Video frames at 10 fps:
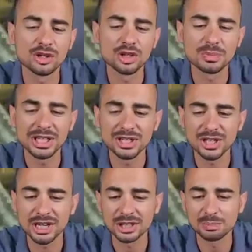GPS
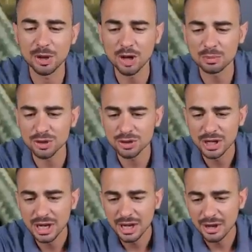guided bombs.
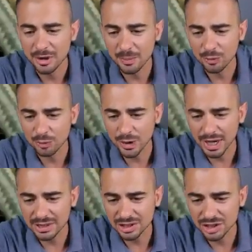Um,
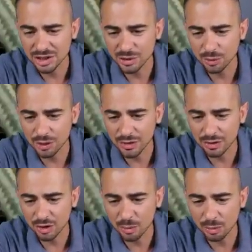right here we
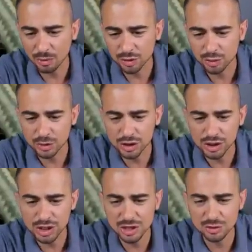have a couple of
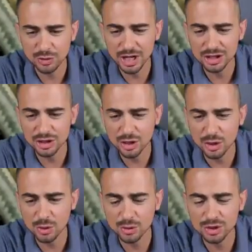switches,
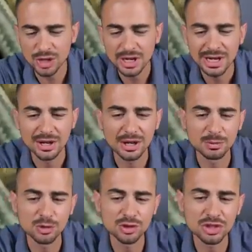radios, uh,
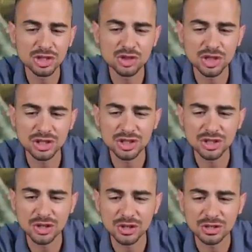emergency
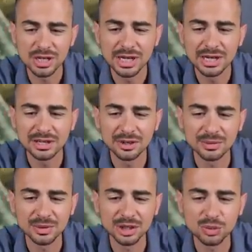jettison
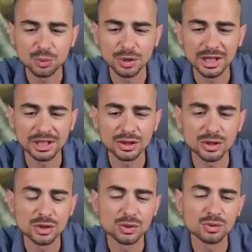uh, that's relating
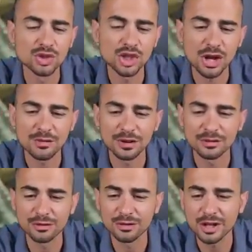to chaff
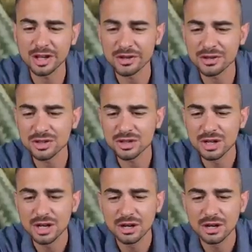and flares,